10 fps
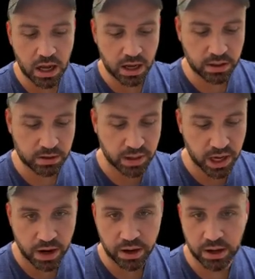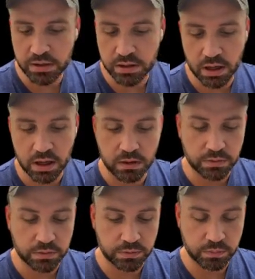some of the areas
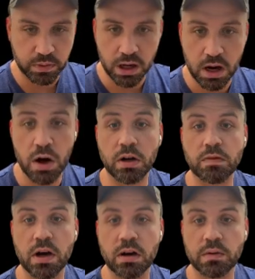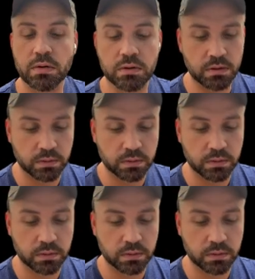of Hall of Conquerors.